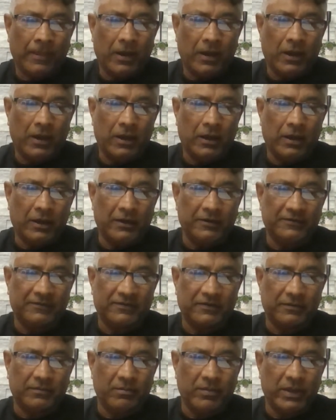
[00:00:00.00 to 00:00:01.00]
guys
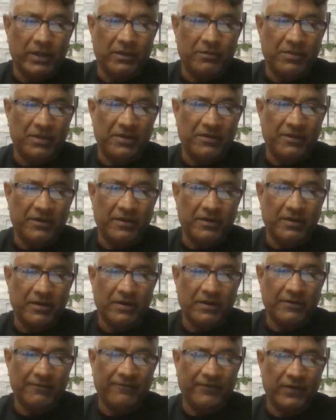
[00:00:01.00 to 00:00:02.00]
that made me
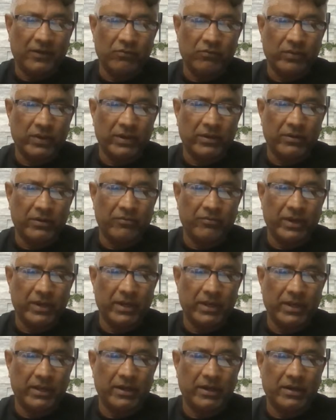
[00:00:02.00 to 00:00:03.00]
feel really,
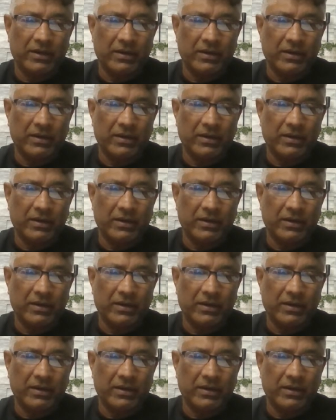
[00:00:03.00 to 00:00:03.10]
really,